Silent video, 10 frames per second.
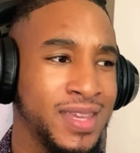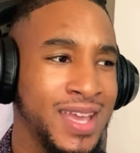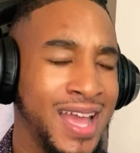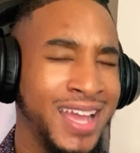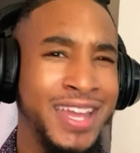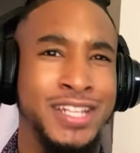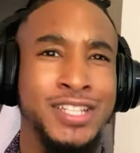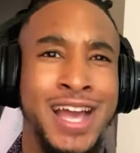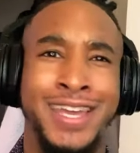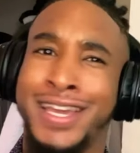I can't,
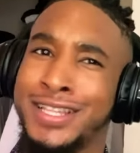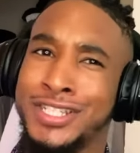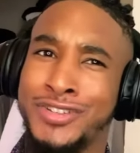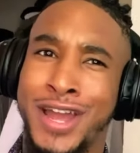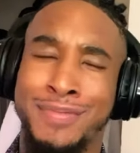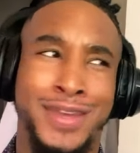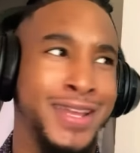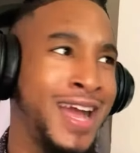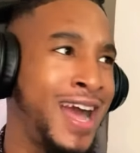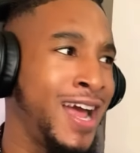I can't describe
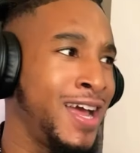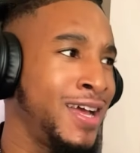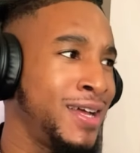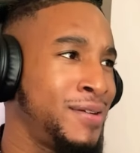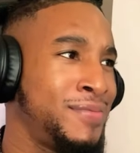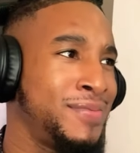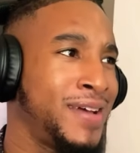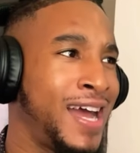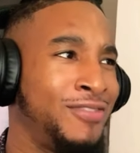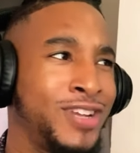it. Um,
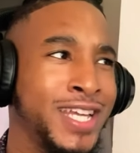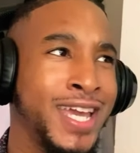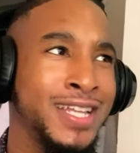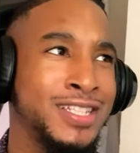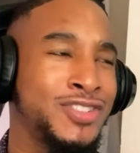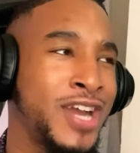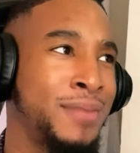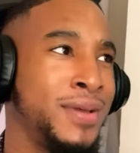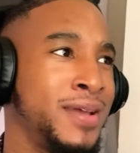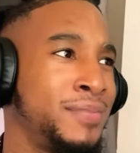I really can't describe
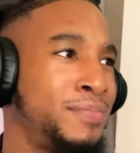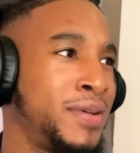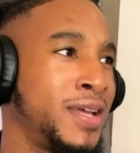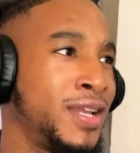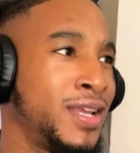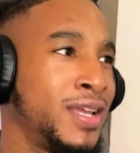it, but